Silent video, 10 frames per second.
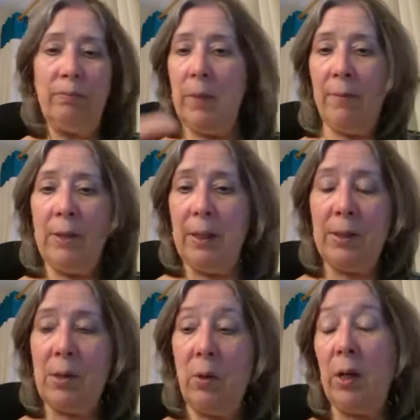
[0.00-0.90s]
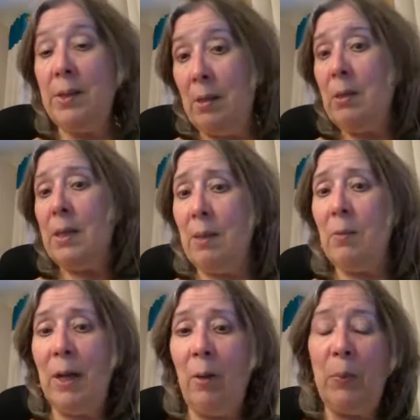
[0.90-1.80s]
everything is going on, sometimes they
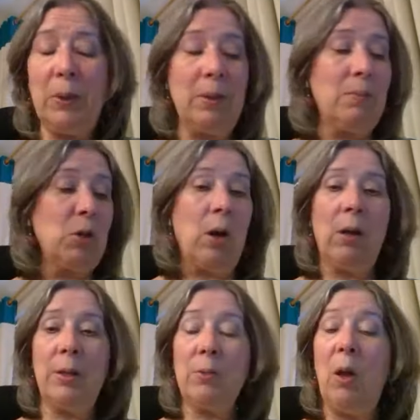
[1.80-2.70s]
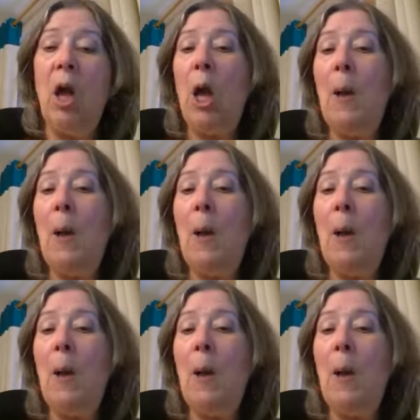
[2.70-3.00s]
would help with the charcoal as well.